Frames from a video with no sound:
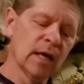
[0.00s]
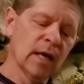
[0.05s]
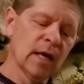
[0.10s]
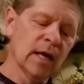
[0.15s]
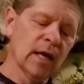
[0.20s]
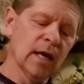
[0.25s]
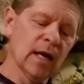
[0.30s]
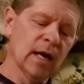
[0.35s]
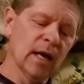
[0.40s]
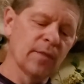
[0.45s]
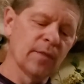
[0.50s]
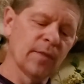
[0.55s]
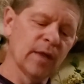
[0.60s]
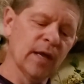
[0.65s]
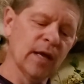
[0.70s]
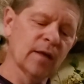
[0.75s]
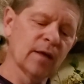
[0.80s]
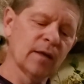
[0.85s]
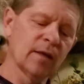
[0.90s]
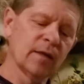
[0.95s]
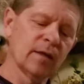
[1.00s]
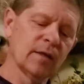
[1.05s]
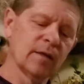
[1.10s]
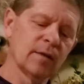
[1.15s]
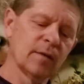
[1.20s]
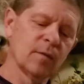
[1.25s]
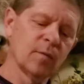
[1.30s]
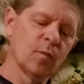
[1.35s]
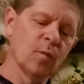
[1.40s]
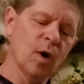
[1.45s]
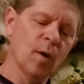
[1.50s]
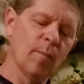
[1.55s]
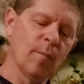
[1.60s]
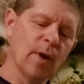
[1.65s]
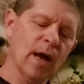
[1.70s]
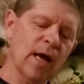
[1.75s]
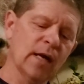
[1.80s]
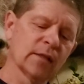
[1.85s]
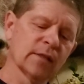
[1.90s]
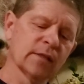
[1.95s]
And I think what
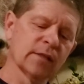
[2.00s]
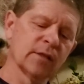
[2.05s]
makes the